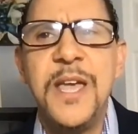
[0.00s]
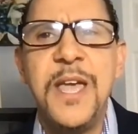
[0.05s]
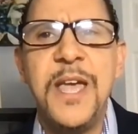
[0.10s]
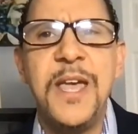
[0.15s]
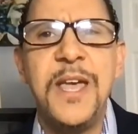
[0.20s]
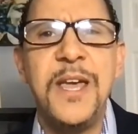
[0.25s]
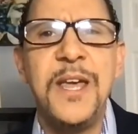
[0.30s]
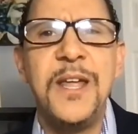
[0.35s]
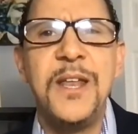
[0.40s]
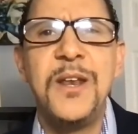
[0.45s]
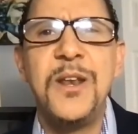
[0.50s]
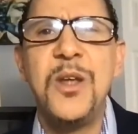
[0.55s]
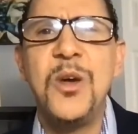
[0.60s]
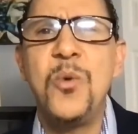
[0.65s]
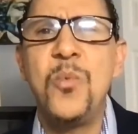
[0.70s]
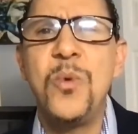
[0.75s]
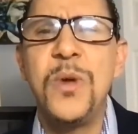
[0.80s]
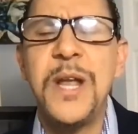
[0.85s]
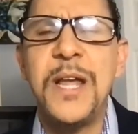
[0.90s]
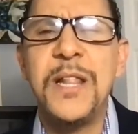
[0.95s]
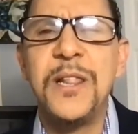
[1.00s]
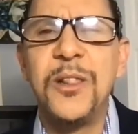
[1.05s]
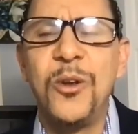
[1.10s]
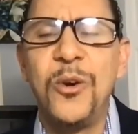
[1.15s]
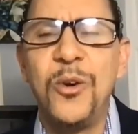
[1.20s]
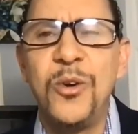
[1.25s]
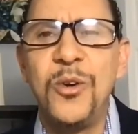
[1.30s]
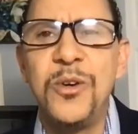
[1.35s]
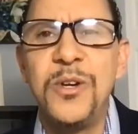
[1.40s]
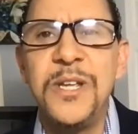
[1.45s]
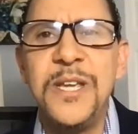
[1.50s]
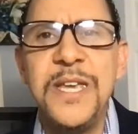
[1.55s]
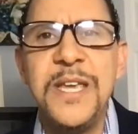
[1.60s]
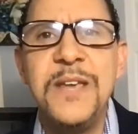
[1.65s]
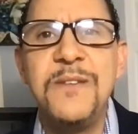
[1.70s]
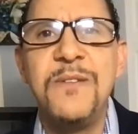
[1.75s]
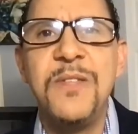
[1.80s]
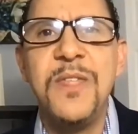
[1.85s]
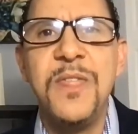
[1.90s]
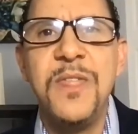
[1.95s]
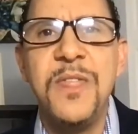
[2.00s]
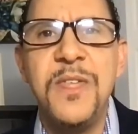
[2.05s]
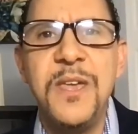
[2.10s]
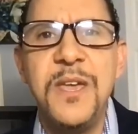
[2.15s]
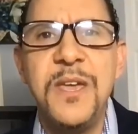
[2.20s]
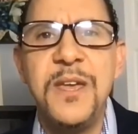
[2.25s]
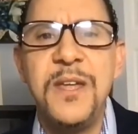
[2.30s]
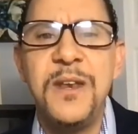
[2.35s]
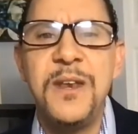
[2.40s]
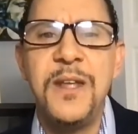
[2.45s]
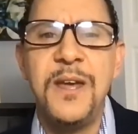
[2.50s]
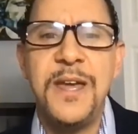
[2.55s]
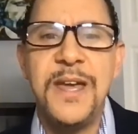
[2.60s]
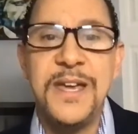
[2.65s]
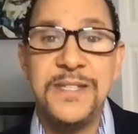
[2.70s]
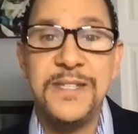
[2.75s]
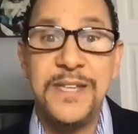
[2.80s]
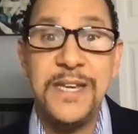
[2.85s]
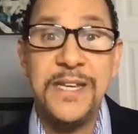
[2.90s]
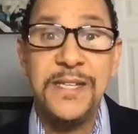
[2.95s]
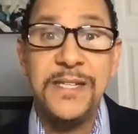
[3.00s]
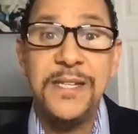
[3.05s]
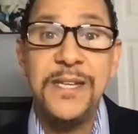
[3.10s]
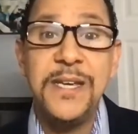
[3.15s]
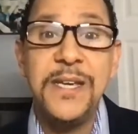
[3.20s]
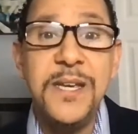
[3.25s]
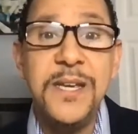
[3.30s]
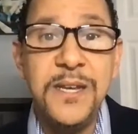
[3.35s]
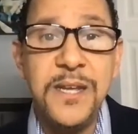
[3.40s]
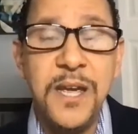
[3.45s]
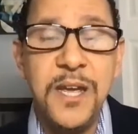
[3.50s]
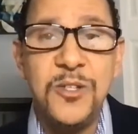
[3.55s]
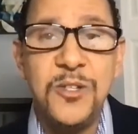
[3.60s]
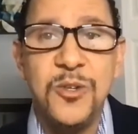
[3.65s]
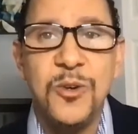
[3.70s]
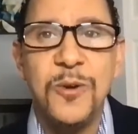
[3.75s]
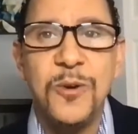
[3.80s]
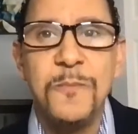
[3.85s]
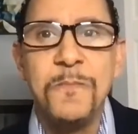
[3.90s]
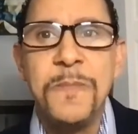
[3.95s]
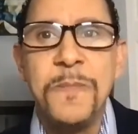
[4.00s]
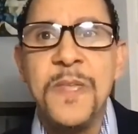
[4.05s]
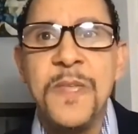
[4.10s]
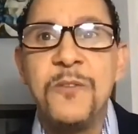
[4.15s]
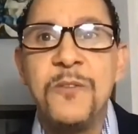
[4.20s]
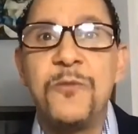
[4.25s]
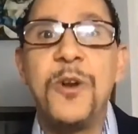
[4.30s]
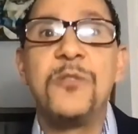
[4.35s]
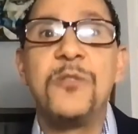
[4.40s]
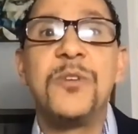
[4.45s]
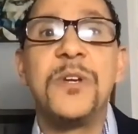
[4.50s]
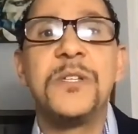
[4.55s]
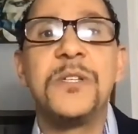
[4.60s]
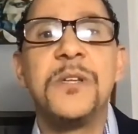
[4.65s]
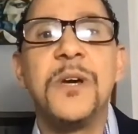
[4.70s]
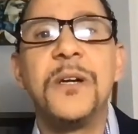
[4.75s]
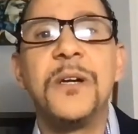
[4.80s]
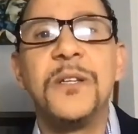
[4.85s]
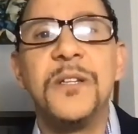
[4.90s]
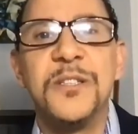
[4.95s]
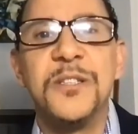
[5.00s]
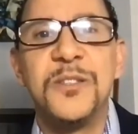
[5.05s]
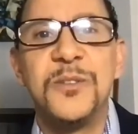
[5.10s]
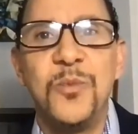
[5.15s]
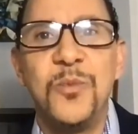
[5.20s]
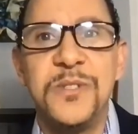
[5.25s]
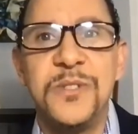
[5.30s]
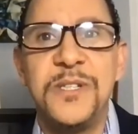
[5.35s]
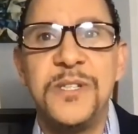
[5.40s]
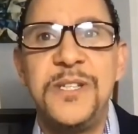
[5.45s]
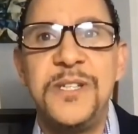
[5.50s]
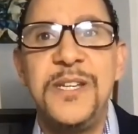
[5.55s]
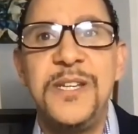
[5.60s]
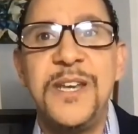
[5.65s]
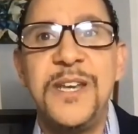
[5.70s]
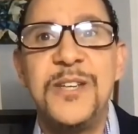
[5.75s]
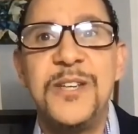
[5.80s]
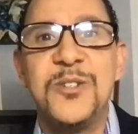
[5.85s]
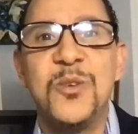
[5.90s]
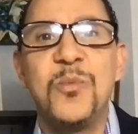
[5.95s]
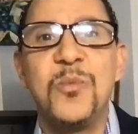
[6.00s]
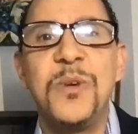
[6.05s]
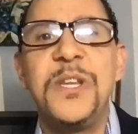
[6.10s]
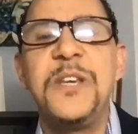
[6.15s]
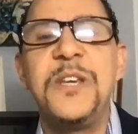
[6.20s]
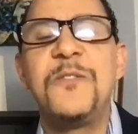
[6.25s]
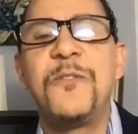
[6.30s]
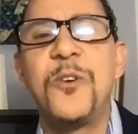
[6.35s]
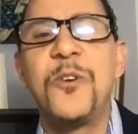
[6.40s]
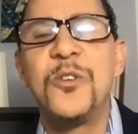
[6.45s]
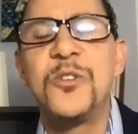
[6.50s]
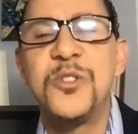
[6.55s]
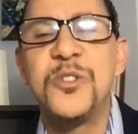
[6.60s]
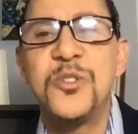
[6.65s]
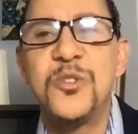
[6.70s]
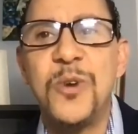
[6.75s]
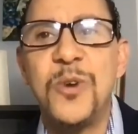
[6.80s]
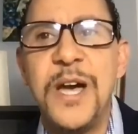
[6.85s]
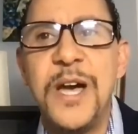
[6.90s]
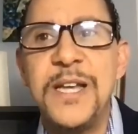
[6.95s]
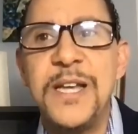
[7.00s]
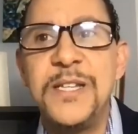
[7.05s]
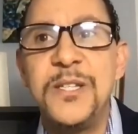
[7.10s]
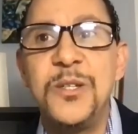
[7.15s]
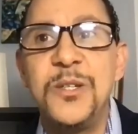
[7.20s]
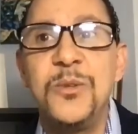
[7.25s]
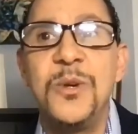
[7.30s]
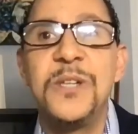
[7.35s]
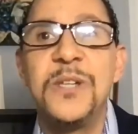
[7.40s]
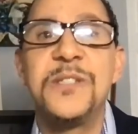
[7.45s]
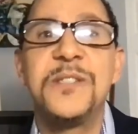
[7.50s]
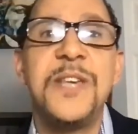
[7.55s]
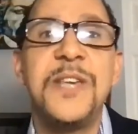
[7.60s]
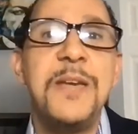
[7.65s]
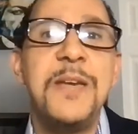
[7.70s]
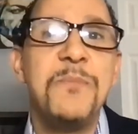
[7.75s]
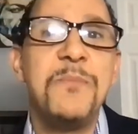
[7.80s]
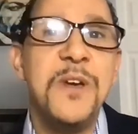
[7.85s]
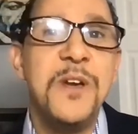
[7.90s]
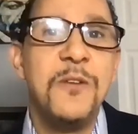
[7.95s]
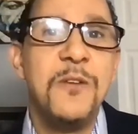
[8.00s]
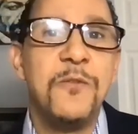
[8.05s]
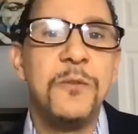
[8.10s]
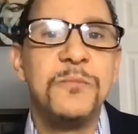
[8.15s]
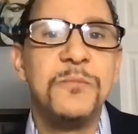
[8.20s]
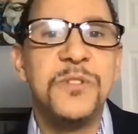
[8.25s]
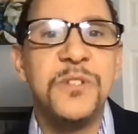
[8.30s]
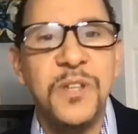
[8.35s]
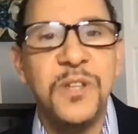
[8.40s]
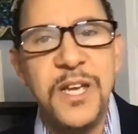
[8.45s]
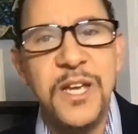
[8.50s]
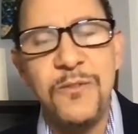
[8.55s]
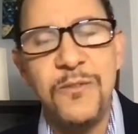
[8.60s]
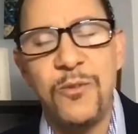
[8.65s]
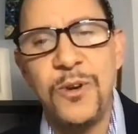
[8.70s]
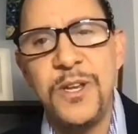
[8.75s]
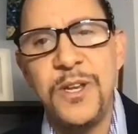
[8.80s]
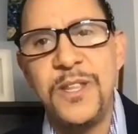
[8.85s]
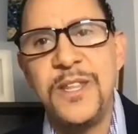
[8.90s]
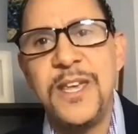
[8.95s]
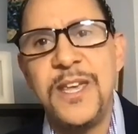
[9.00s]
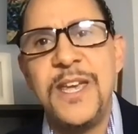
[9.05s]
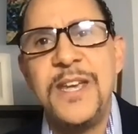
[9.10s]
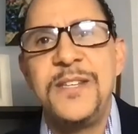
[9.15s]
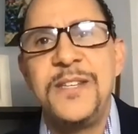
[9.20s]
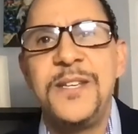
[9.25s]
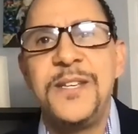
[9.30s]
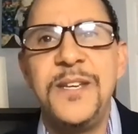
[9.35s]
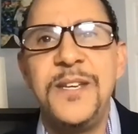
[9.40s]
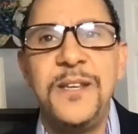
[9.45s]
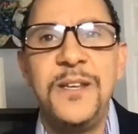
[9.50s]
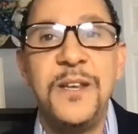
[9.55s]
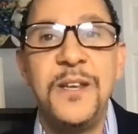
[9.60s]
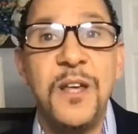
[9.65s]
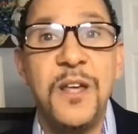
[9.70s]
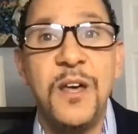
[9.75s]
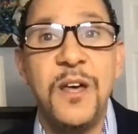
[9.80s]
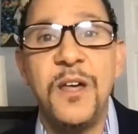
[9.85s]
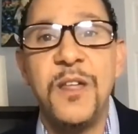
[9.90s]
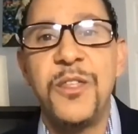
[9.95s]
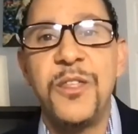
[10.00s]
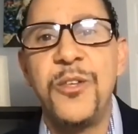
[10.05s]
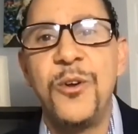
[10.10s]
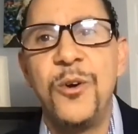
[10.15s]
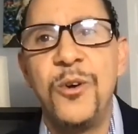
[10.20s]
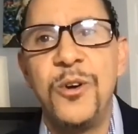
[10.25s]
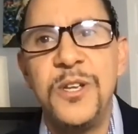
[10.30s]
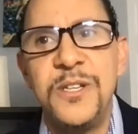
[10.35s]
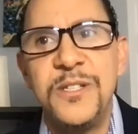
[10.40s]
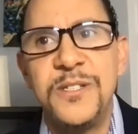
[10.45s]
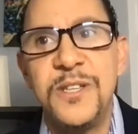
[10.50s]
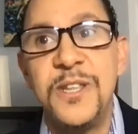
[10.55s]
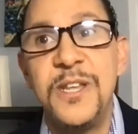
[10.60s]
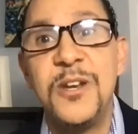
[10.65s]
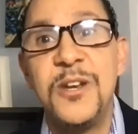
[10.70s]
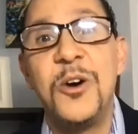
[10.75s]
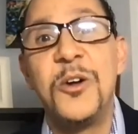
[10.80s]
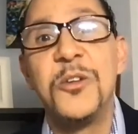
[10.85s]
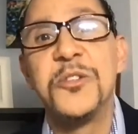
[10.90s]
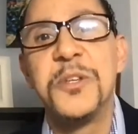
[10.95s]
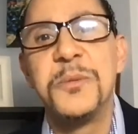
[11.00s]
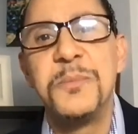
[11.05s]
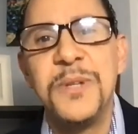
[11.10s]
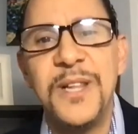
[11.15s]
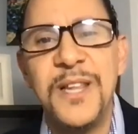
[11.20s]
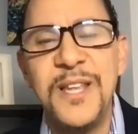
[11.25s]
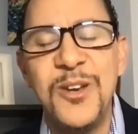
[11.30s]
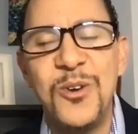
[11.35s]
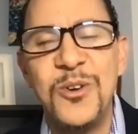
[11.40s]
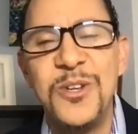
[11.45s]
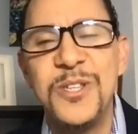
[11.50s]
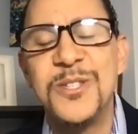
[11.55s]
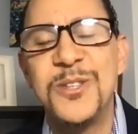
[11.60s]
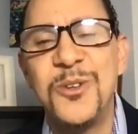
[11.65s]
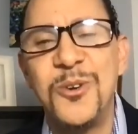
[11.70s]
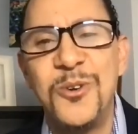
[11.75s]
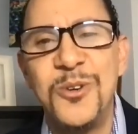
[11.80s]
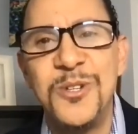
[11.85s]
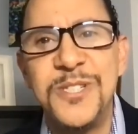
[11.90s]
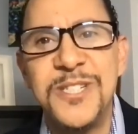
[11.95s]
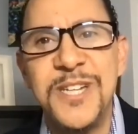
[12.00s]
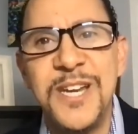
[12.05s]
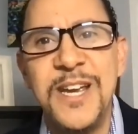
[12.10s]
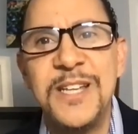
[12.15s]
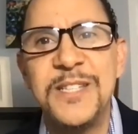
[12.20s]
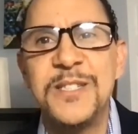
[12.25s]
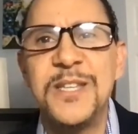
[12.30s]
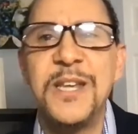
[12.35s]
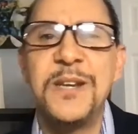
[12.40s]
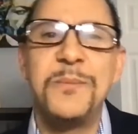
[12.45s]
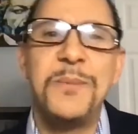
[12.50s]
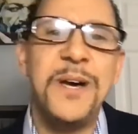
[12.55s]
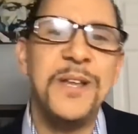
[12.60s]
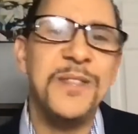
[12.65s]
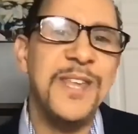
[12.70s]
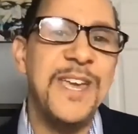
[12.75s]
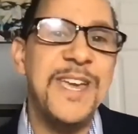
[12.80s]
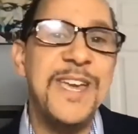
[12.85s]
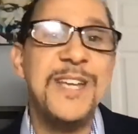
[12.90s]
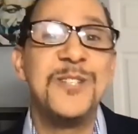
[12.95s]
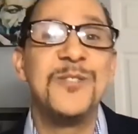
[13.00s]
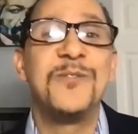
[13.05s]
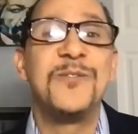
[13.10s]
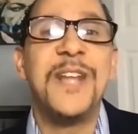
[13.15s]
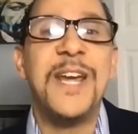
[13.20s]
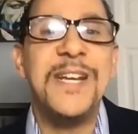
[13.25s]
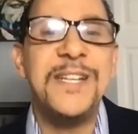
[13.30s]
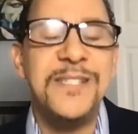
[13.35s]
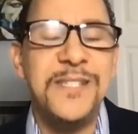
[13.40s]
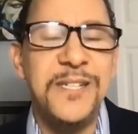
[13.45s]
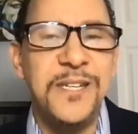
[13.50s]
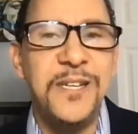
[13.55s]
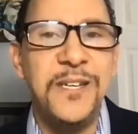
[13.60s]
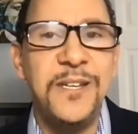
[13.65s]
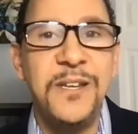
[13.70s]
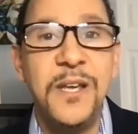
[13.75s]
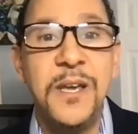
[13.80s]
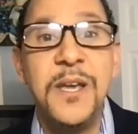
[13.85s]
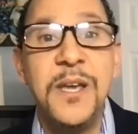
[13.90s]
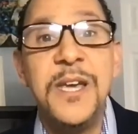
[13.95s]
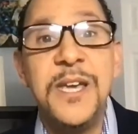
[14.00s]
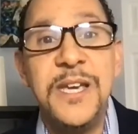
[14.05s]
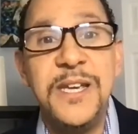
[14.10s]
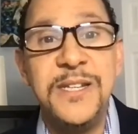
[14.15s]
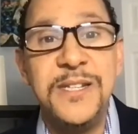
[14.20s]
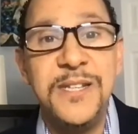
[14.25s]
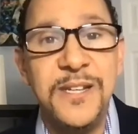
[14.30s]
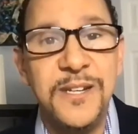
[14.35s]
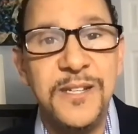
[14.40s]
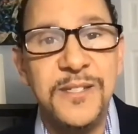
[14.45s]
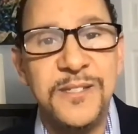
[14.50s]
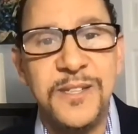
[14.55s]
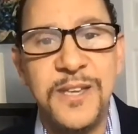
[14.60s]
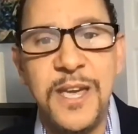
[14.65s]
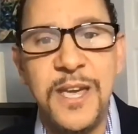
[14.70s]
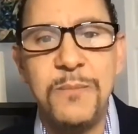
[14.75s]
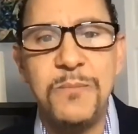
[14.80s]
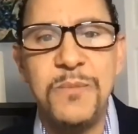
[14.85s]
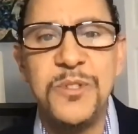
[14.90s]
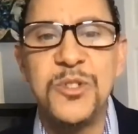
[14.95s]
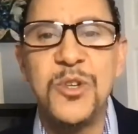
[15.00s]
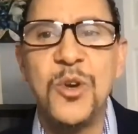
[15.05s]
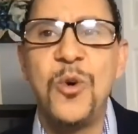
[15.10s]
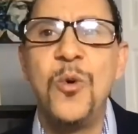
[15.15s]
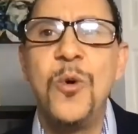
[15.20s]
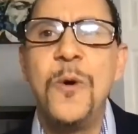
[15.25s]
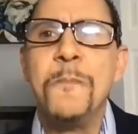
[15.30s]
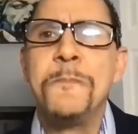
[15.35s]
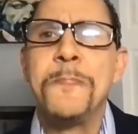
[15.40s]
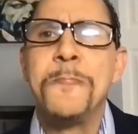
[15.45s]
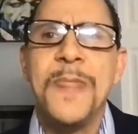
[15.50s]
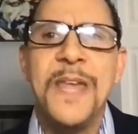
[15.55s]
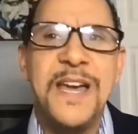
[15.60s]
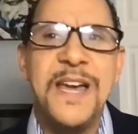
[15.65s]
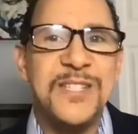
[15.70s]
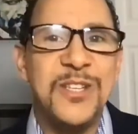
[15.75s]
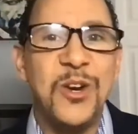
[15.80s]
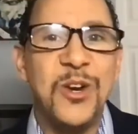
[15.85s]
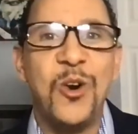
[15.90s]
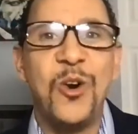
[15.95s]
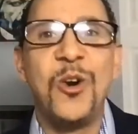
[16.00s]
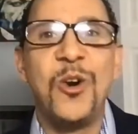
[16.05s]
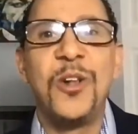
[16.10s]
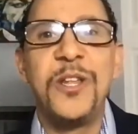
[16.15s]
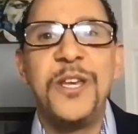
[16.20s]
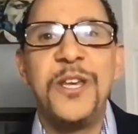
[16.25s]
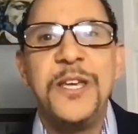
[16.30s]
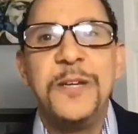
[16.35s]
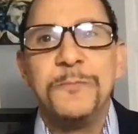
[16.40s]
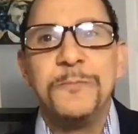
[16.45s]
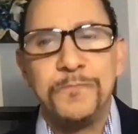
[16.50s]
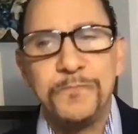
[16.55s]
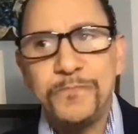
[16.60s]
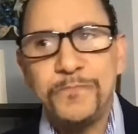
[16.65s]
And when I learned even then as a teenager, Frederick Douglass was a teenager when he first tried to escape from slavery in the 1830s. And then ultimately on his third chance at about the age of 19, he did escape. And so as an early